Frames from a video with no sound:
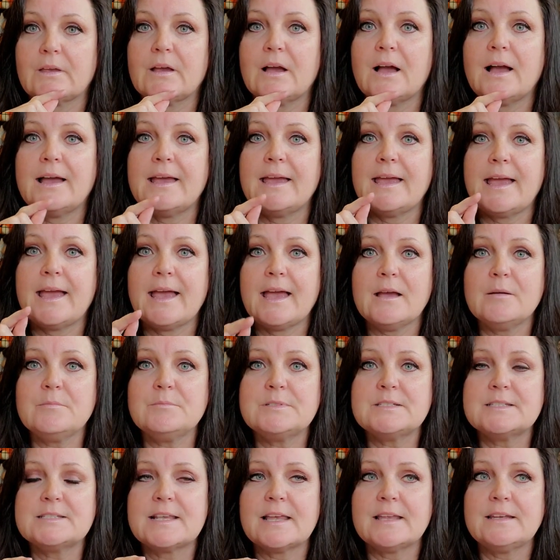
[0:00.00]
I am
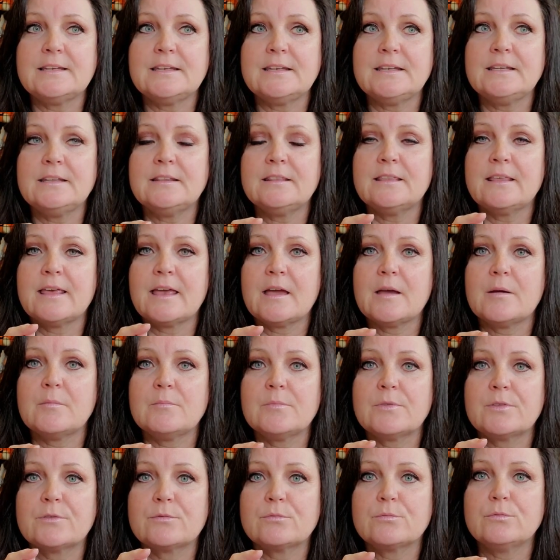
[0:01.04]
sending
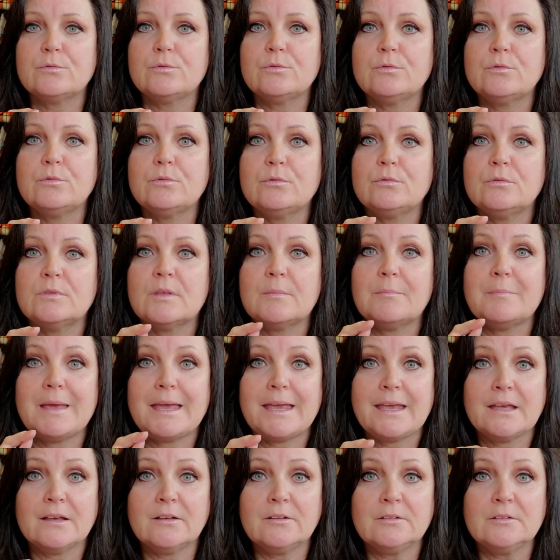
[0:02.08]
them through the
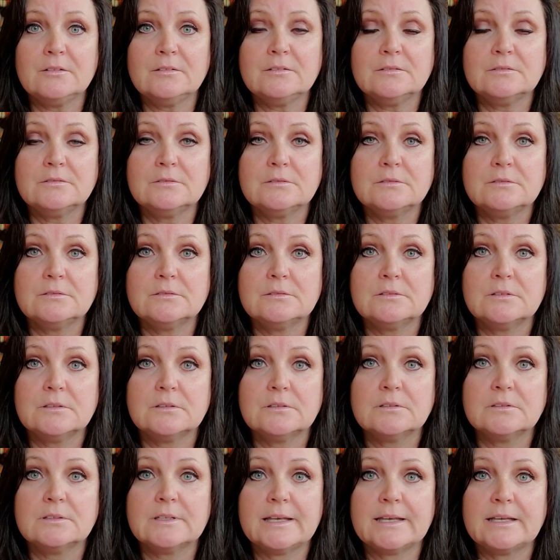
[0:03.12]
mail,
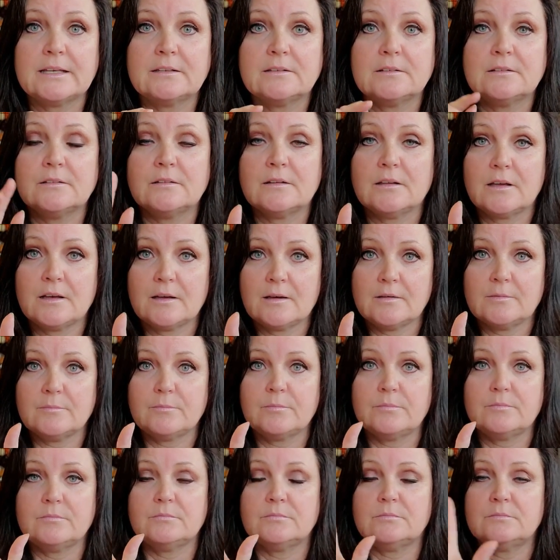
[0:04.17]
like um,
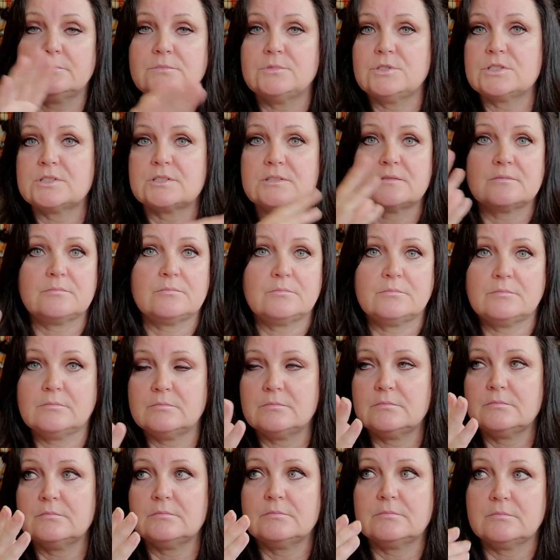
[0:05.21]
just
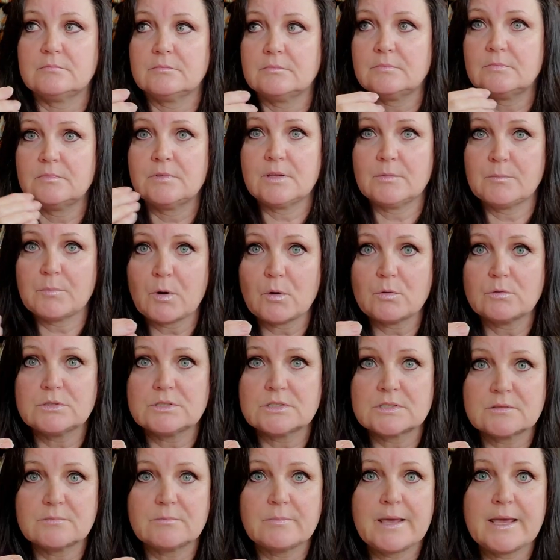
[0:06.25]
the
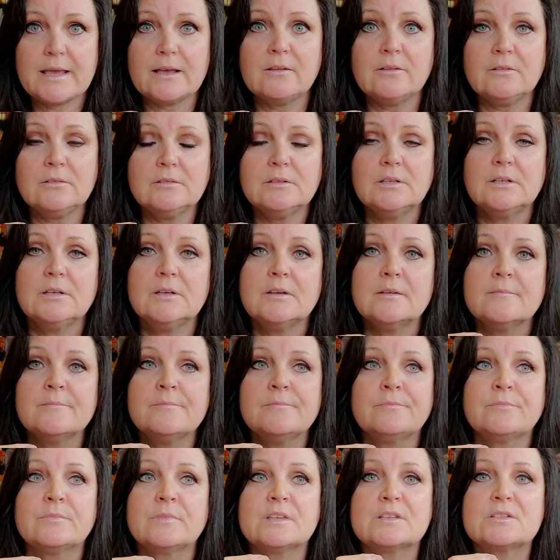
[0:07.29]
post mail.
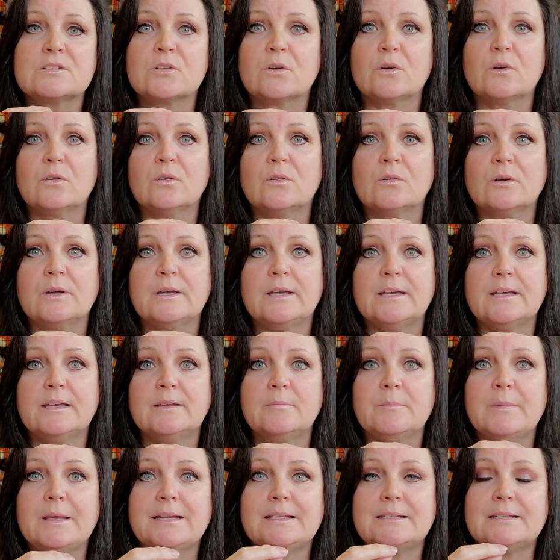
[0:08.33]
So
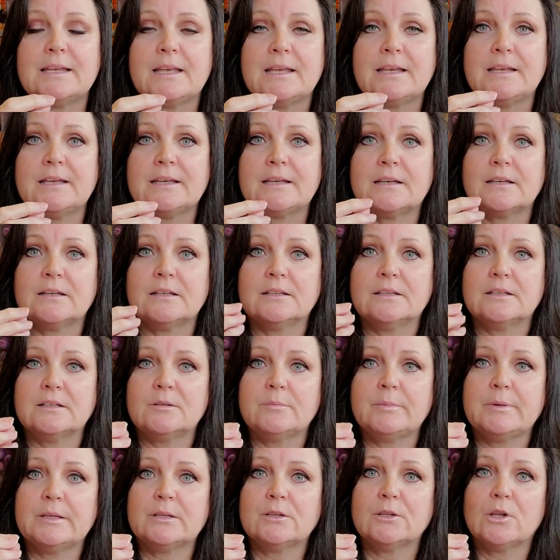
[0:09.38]
it may take a little
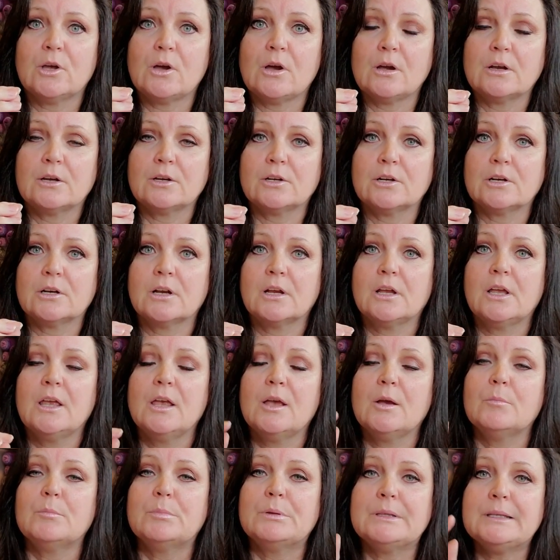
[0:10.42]
bit longer.
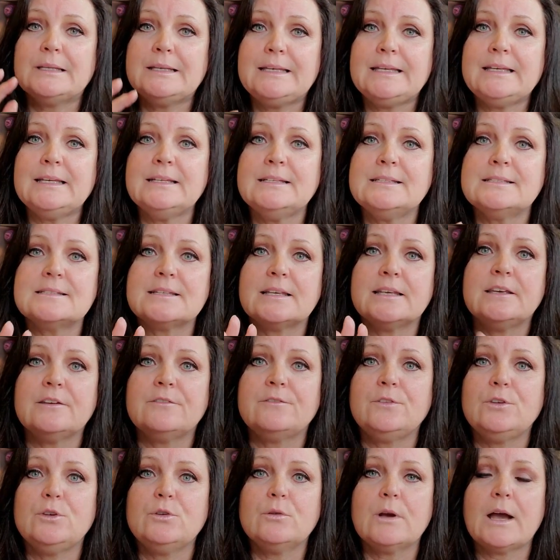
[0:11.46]
Please,
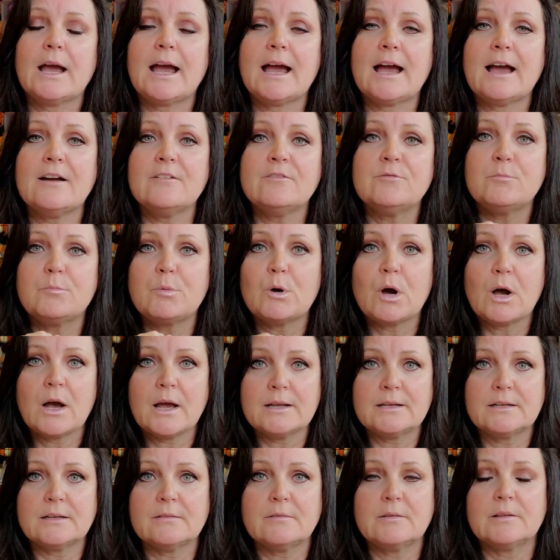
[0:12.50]
if you have
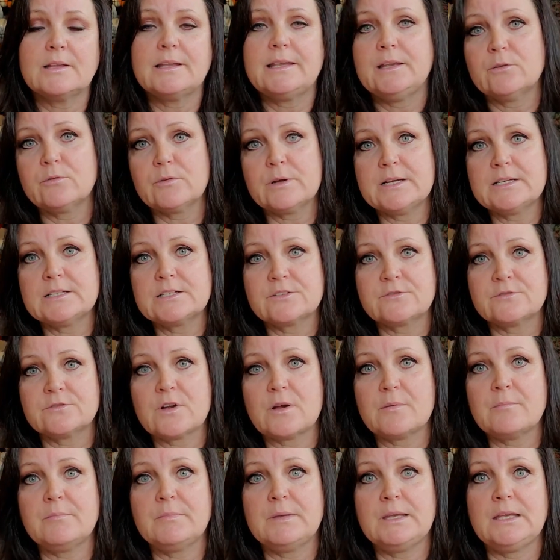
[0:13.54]
bought earrings
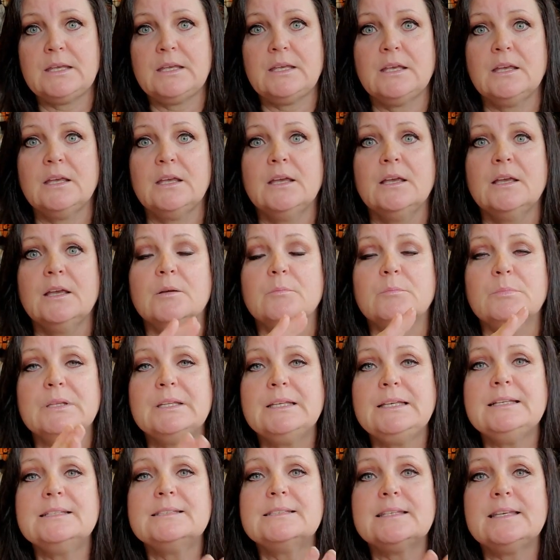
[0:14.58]
from me,
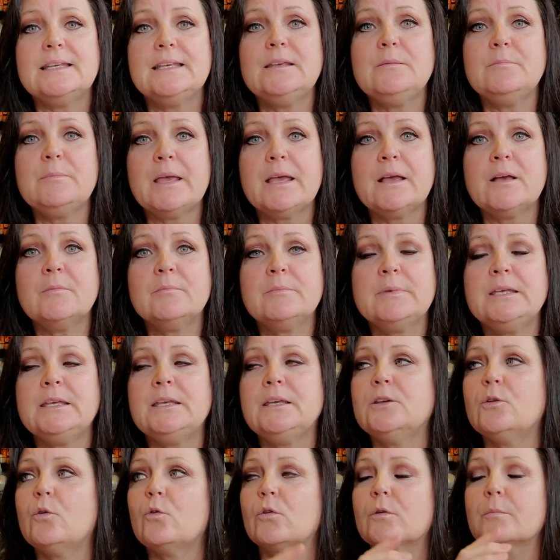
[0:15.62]
please email
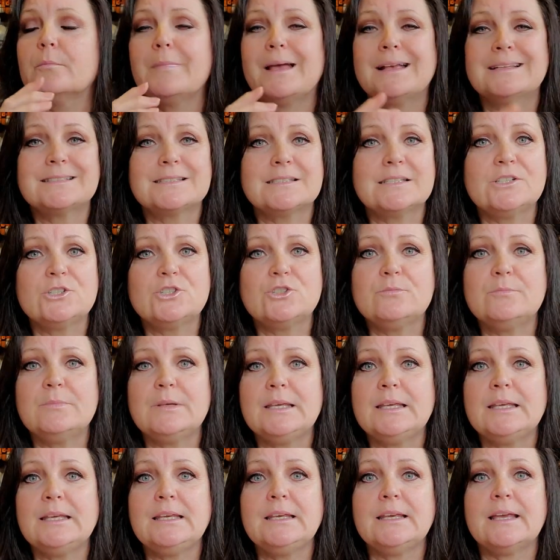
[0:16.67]
me or message
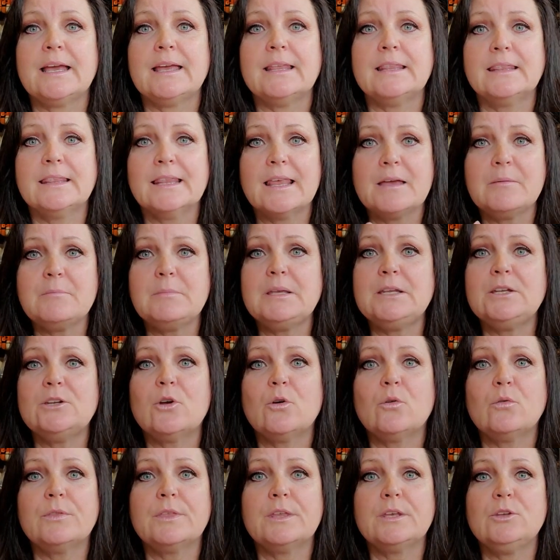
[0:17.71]
me and let me
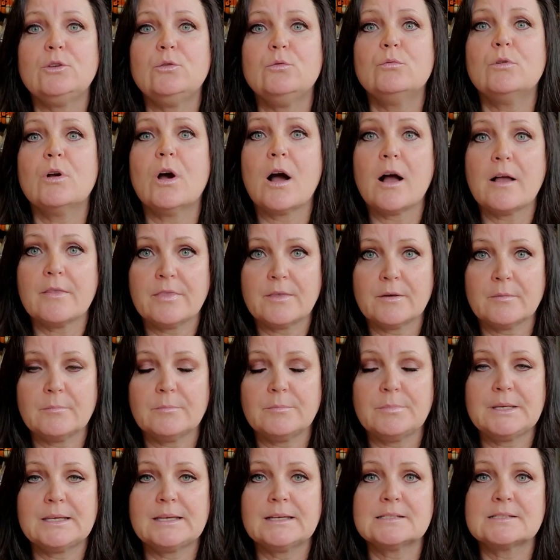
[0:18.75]
know that you got them
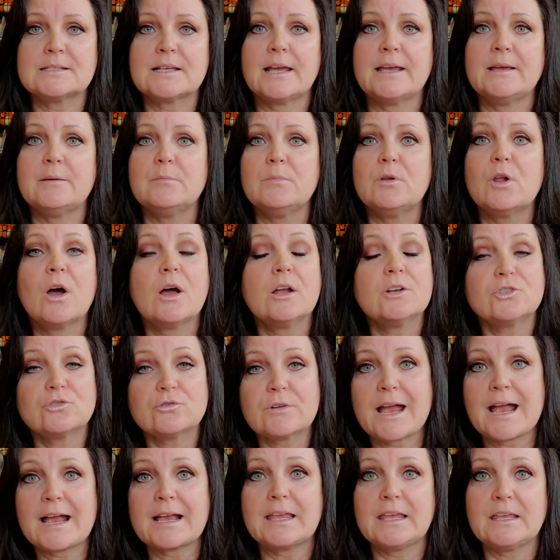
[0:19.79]
because I am not
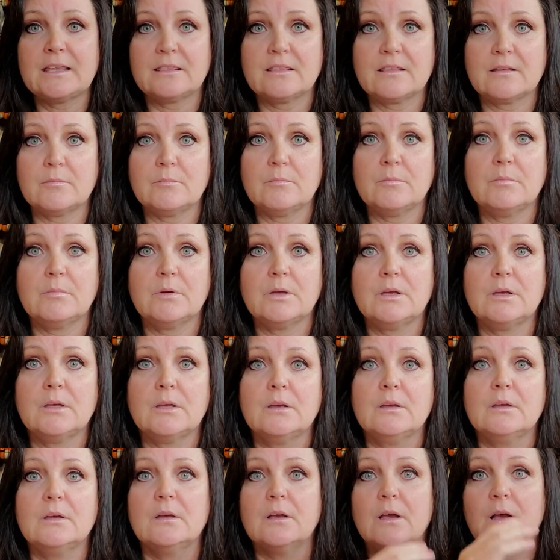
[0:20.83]
tracking them.
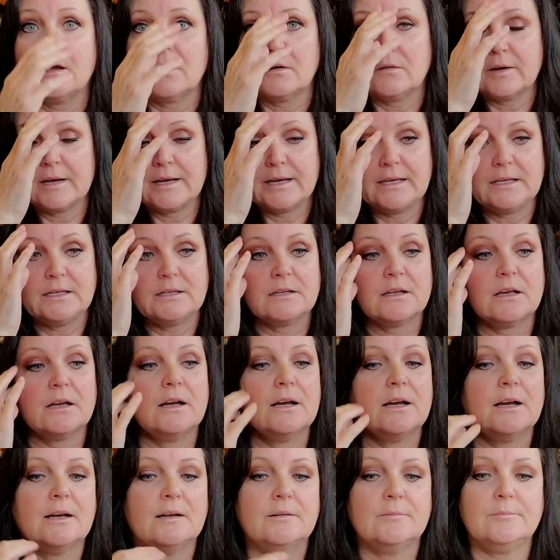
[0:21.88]
All right.
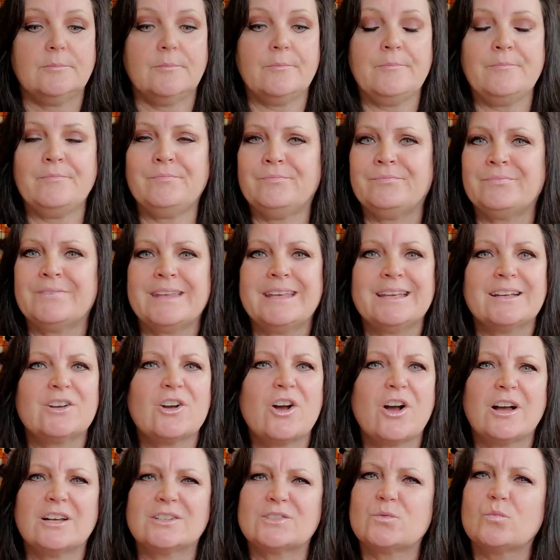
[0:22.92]
Uh, it
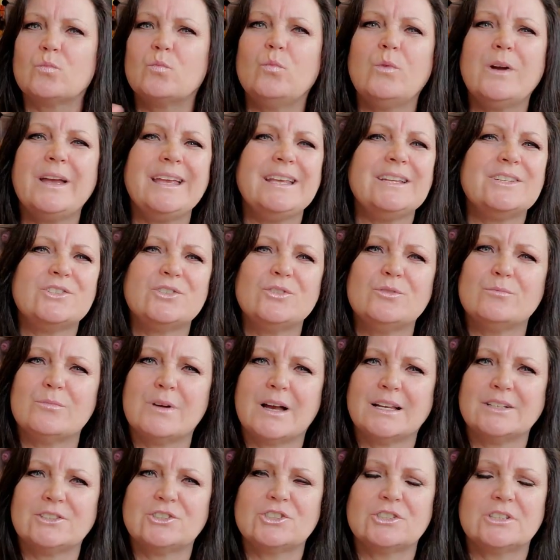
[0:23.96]
costs way too
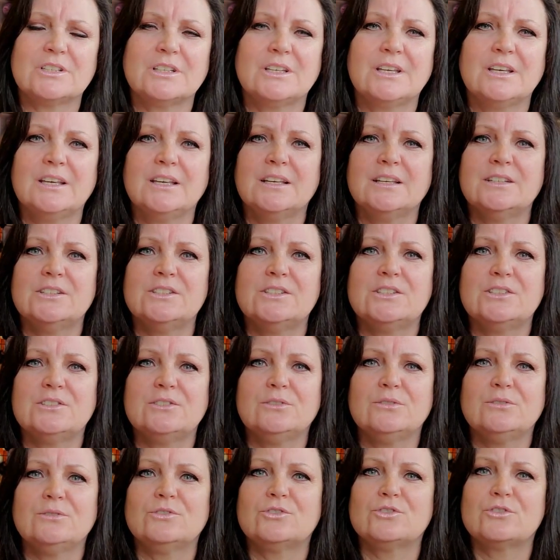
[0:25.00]
much
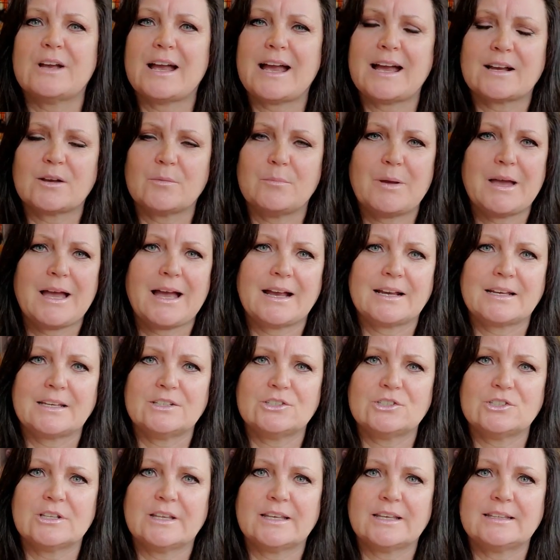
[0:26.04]
to track a
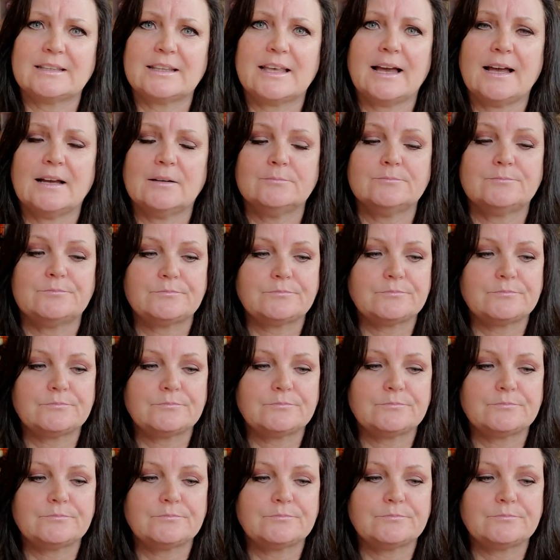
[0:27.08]
package like that.